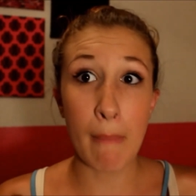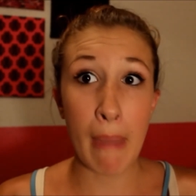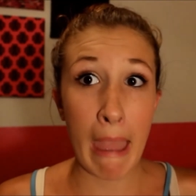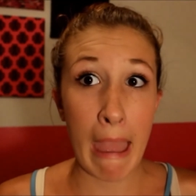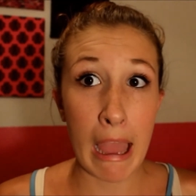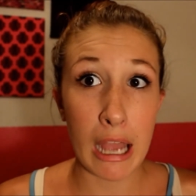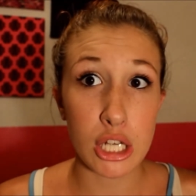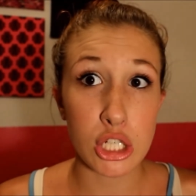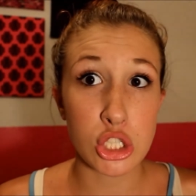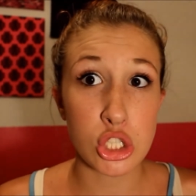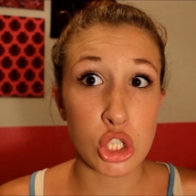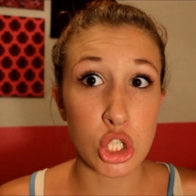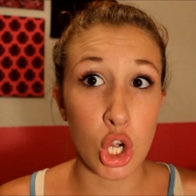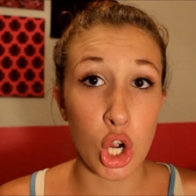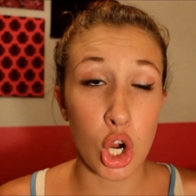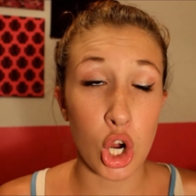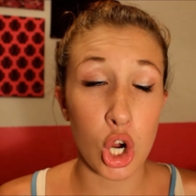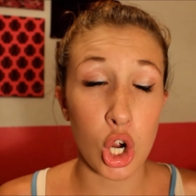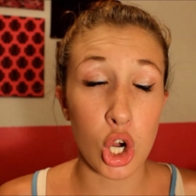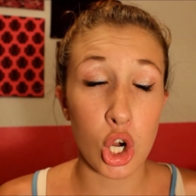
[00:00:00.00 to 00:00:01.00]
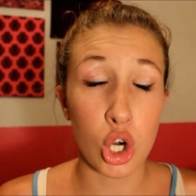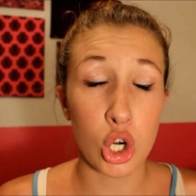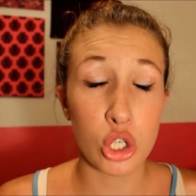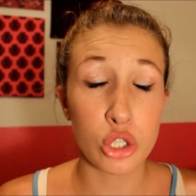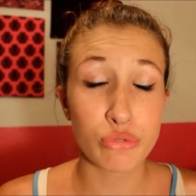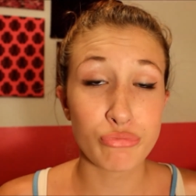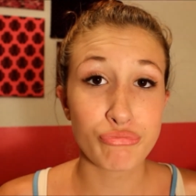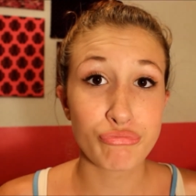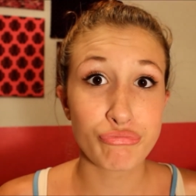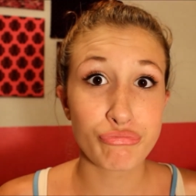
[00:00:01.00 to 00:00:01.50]
Maxx,
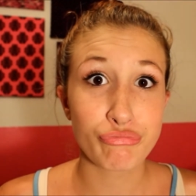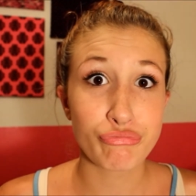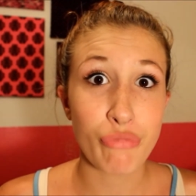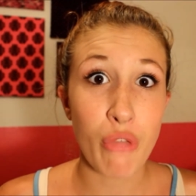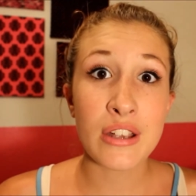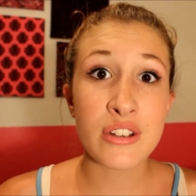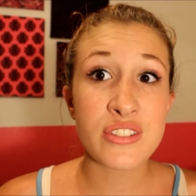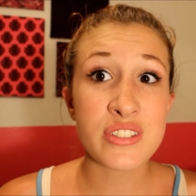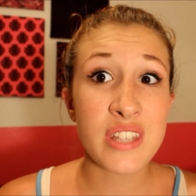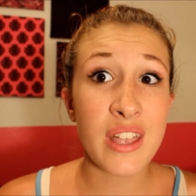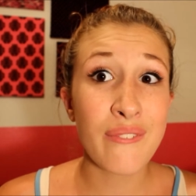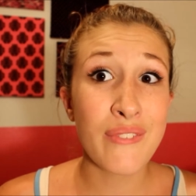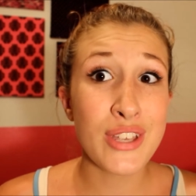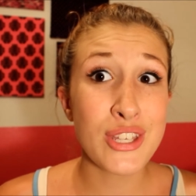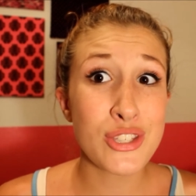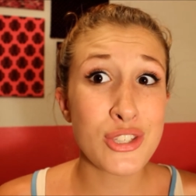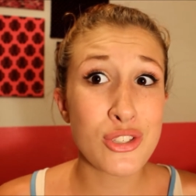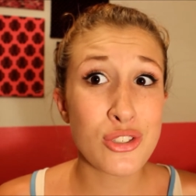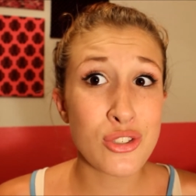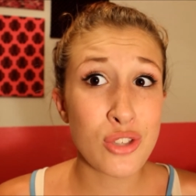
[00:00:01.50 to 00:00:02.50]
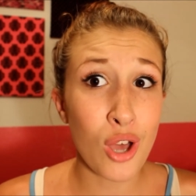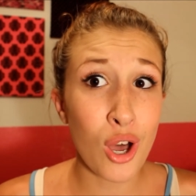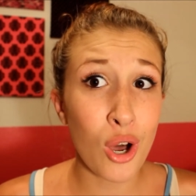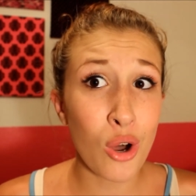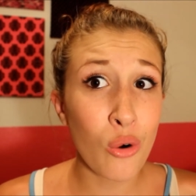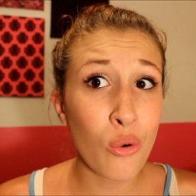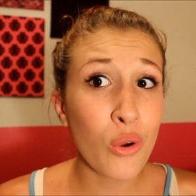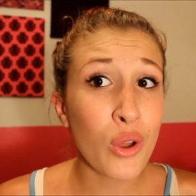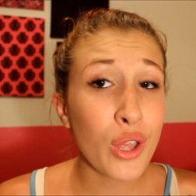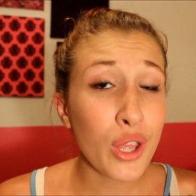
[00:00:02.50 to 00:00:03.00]
girl. Their stuff is
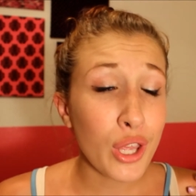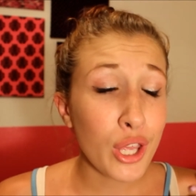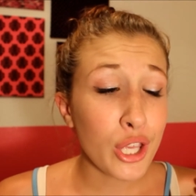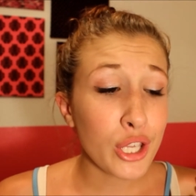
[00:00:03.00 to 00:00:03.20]
so